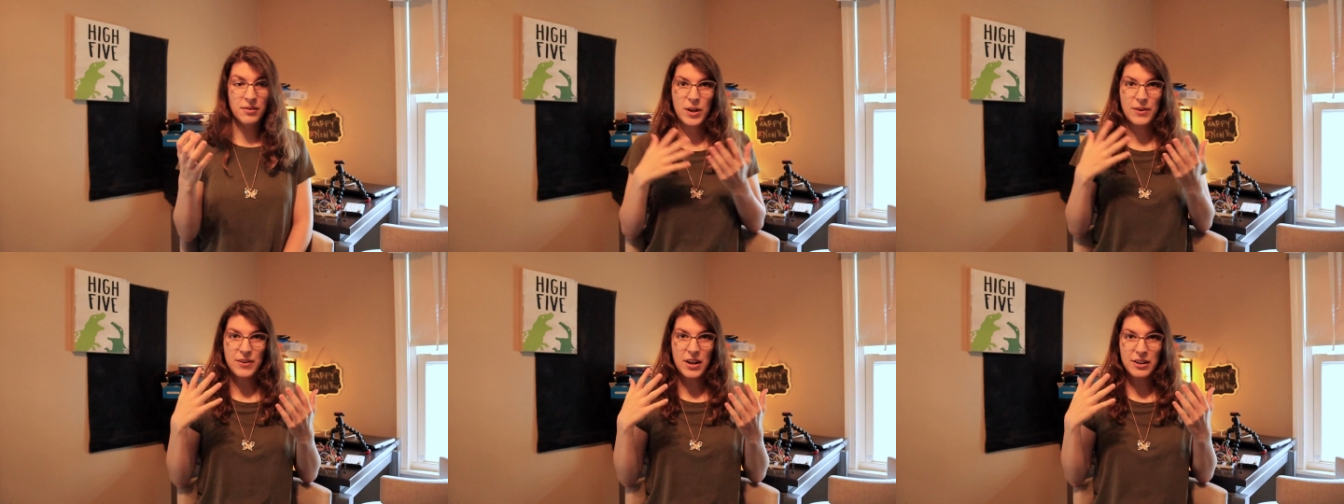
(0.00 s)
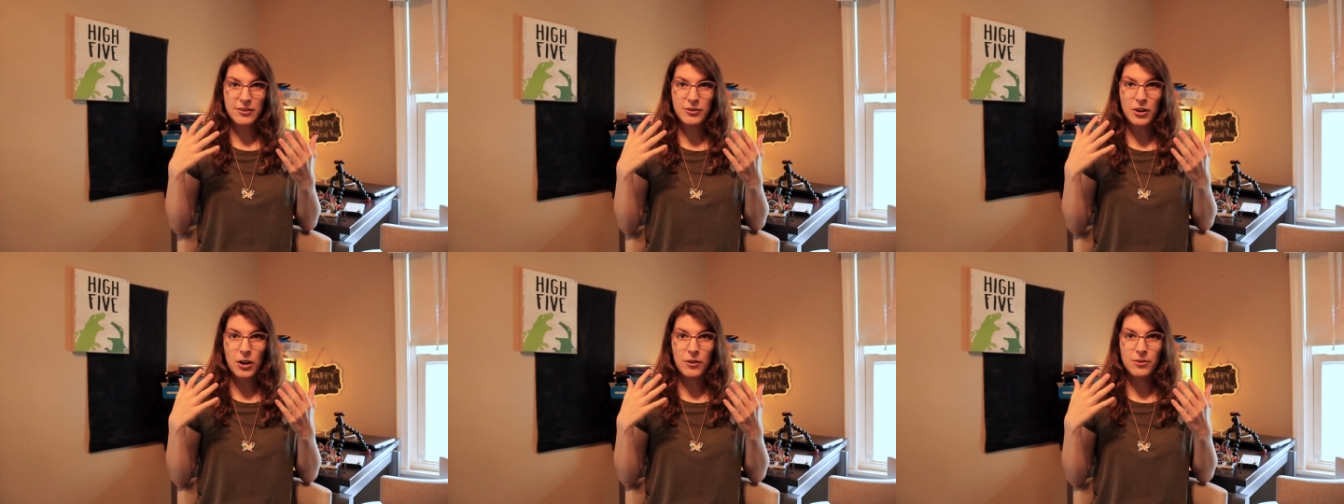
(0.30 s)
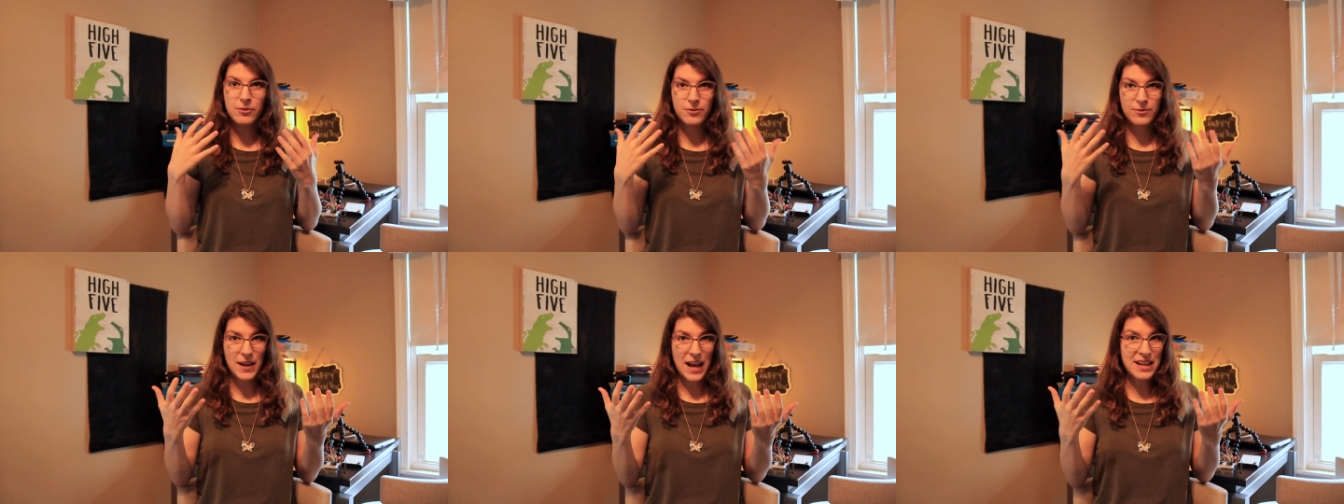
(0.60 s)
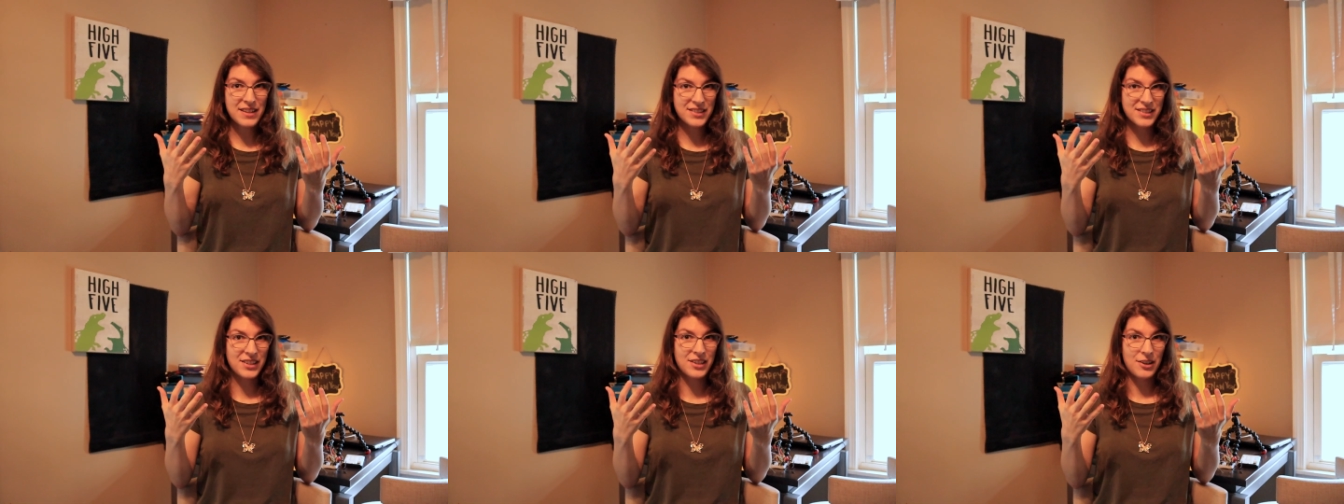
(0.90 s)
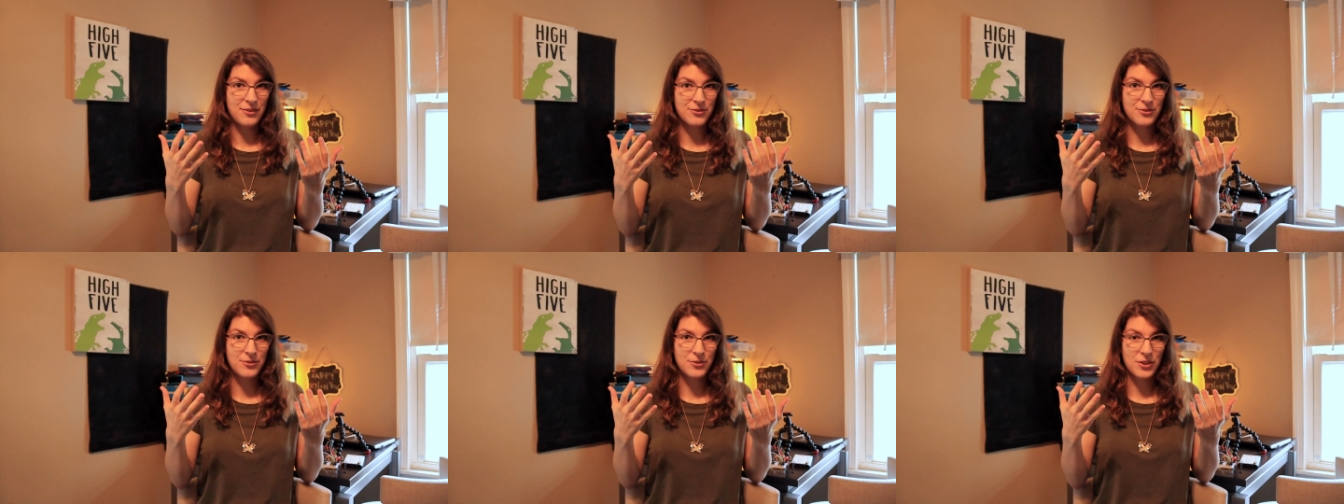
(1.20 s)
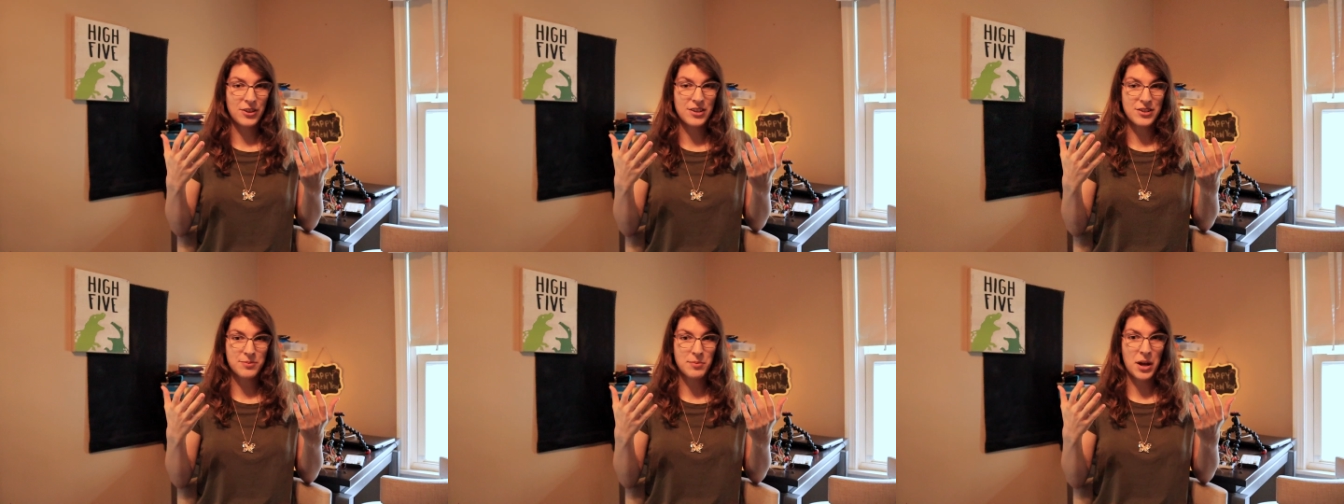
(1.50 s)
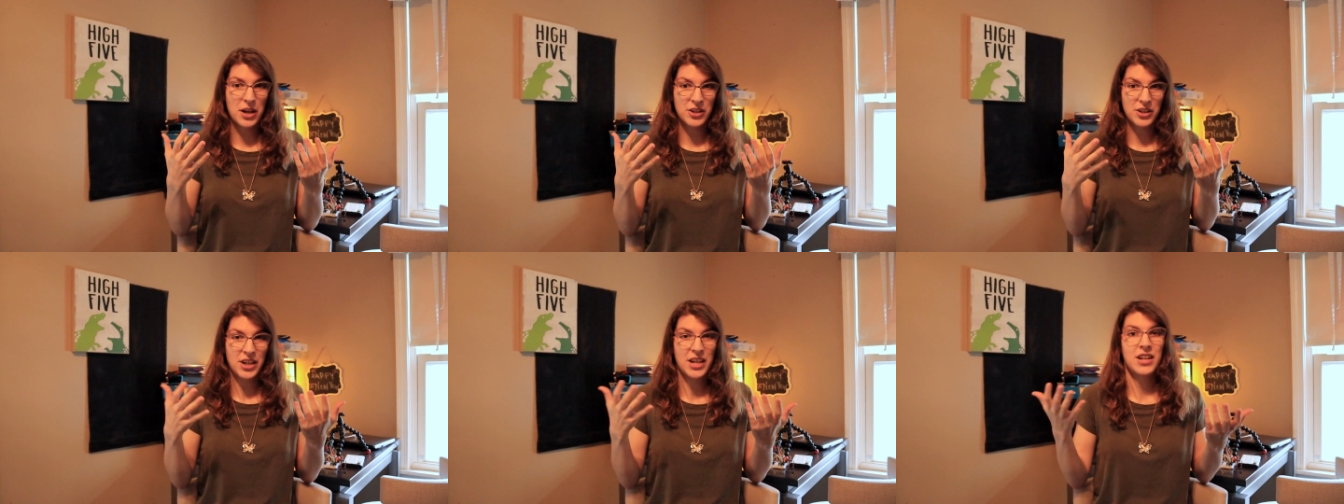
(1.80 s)
We have not evolved fast enough for this
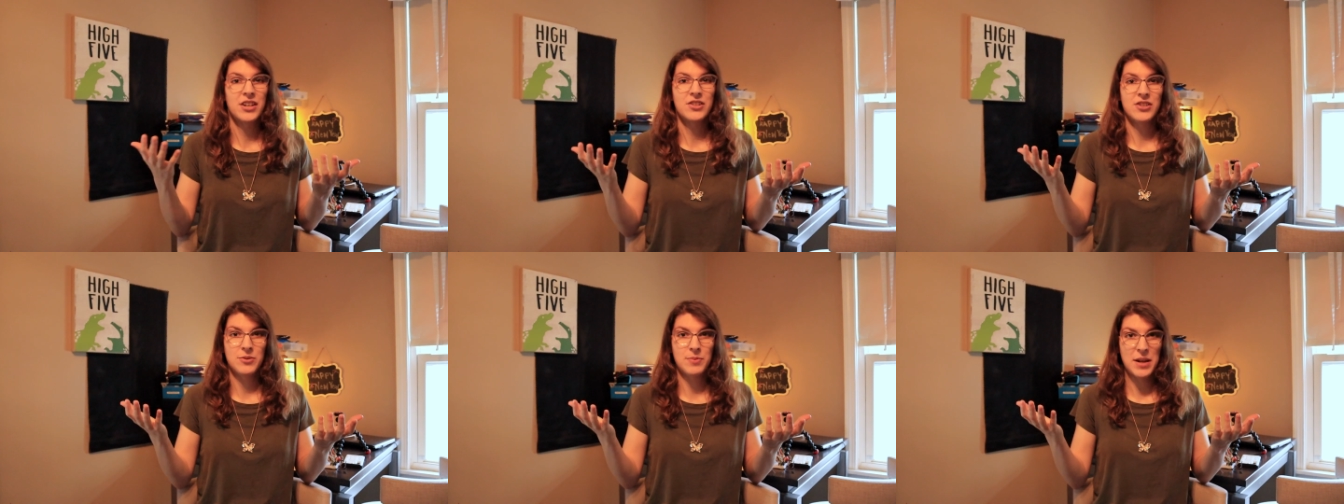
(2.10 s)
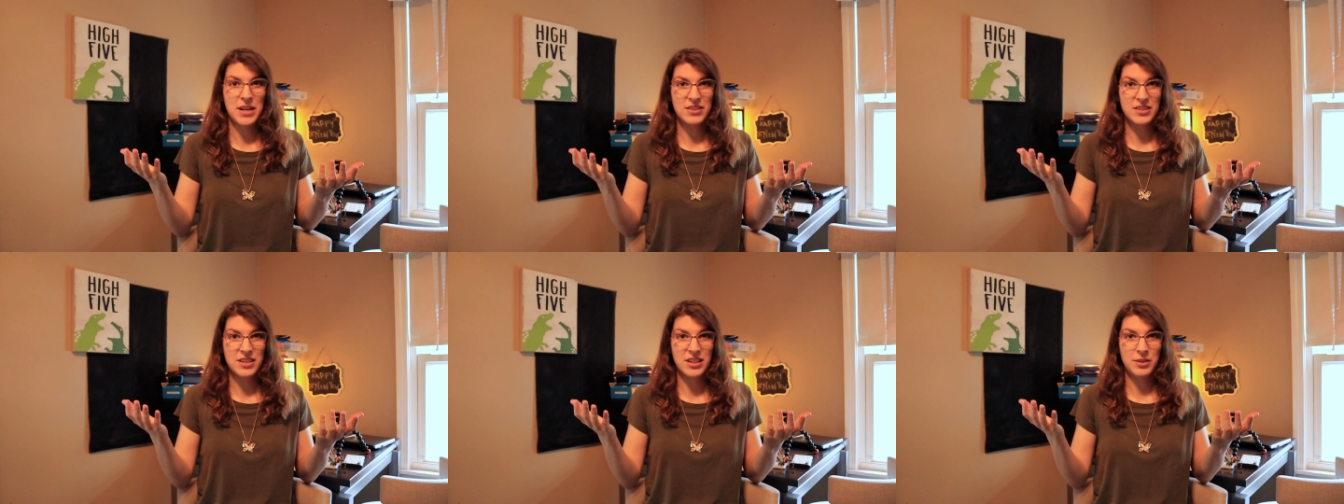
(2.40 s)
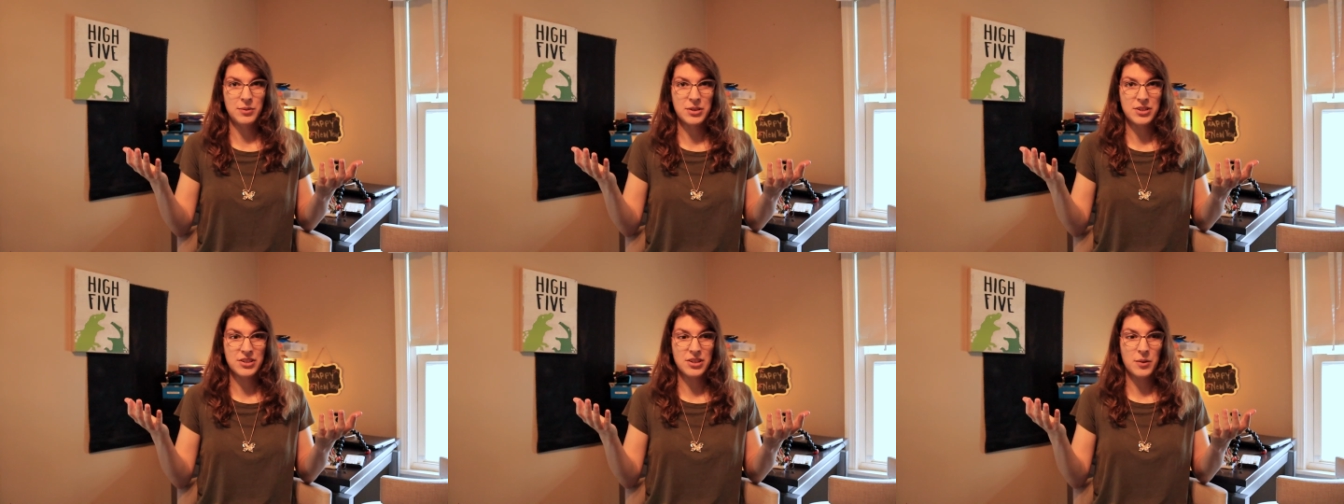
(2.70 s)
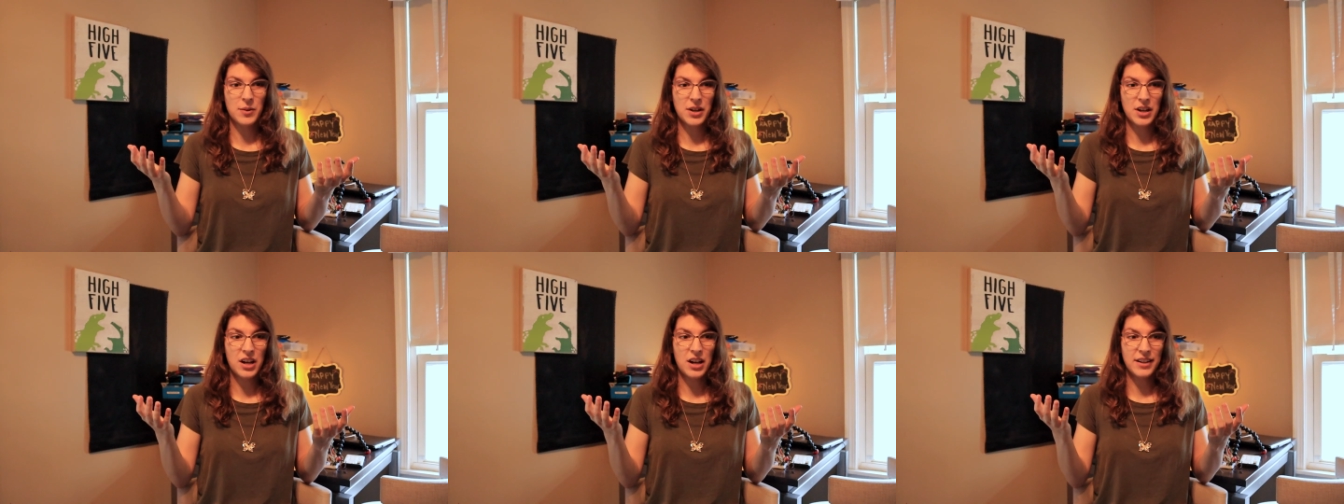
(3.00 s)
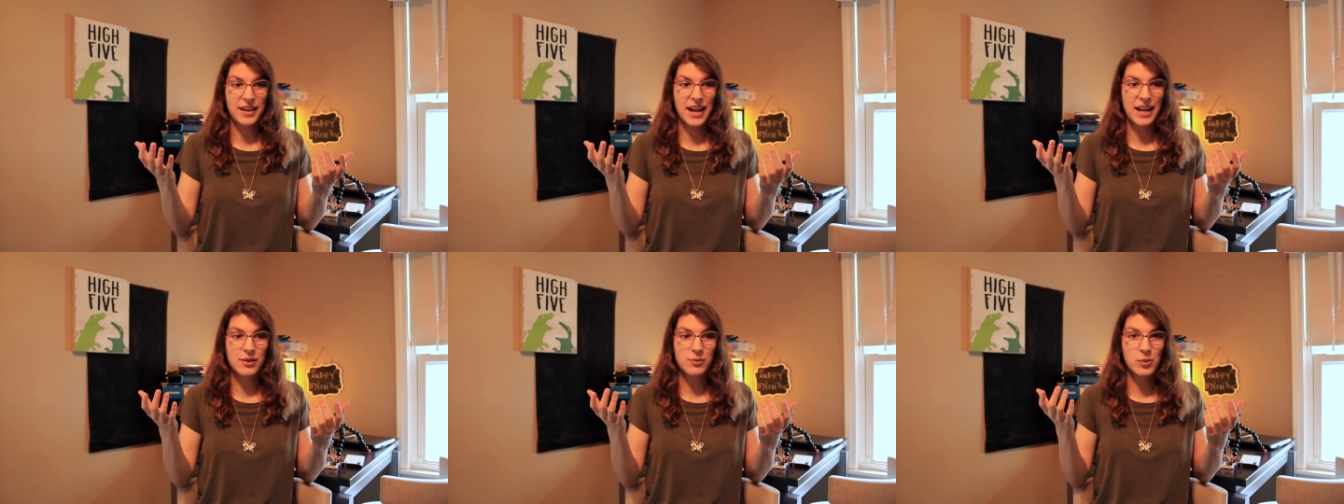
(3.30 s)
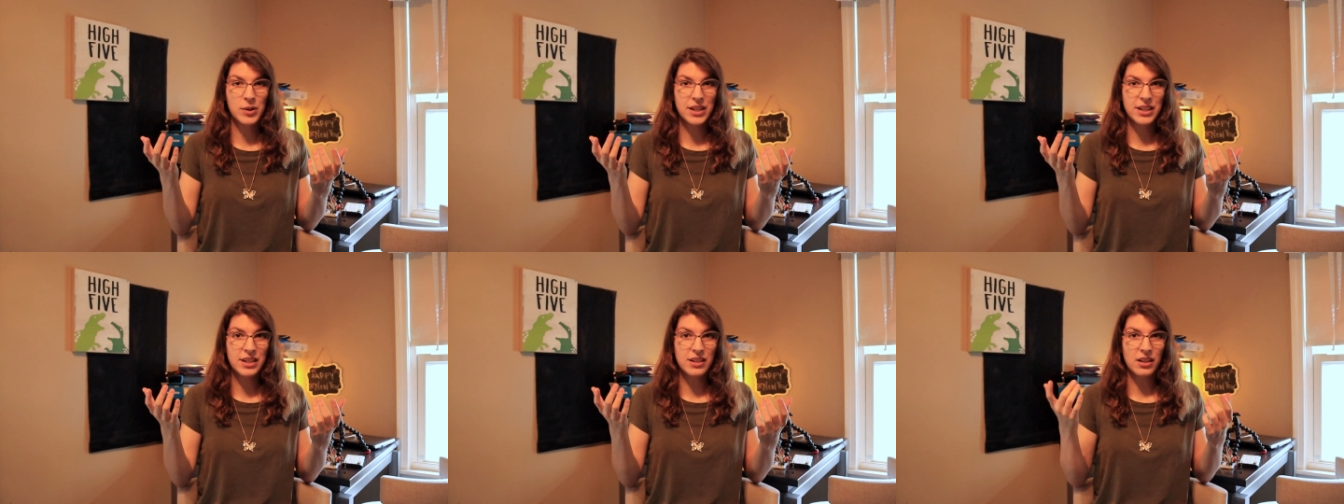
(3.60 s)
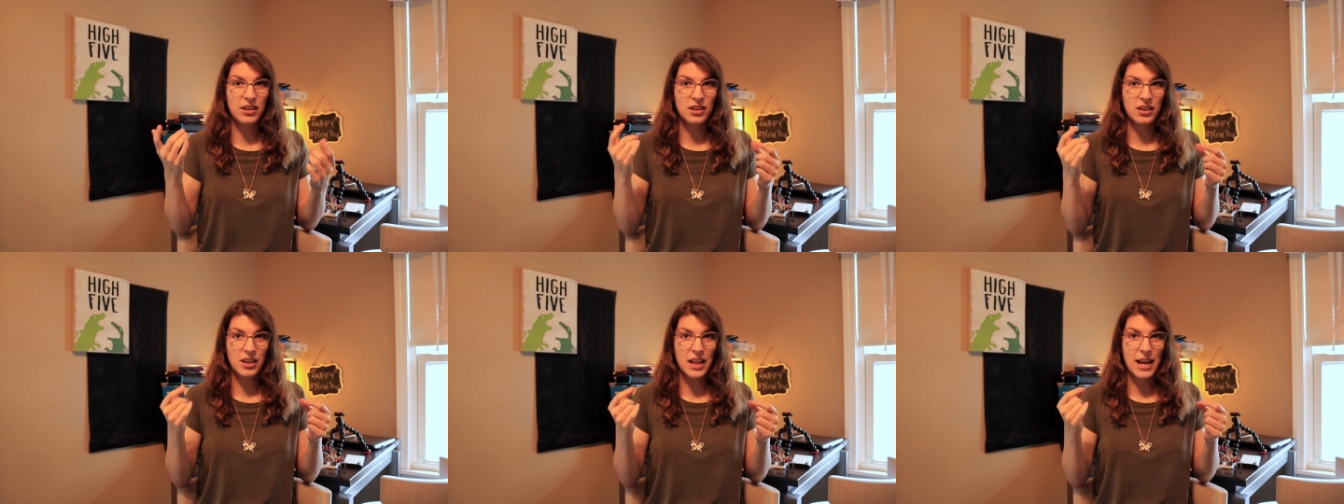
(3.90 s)
modern age, is basically what's going on, and we need
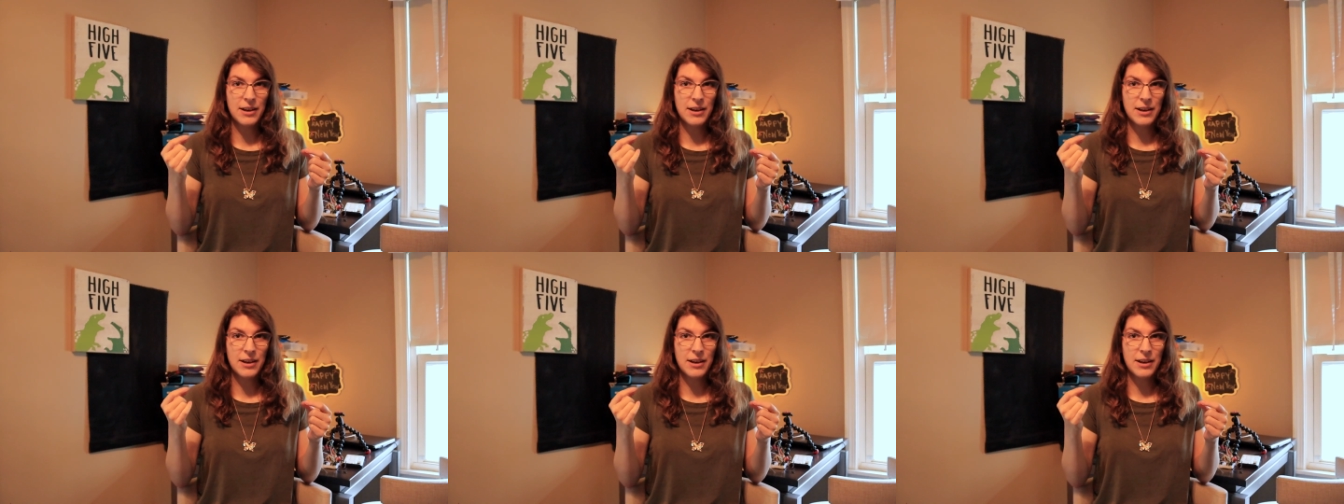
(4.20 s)
a,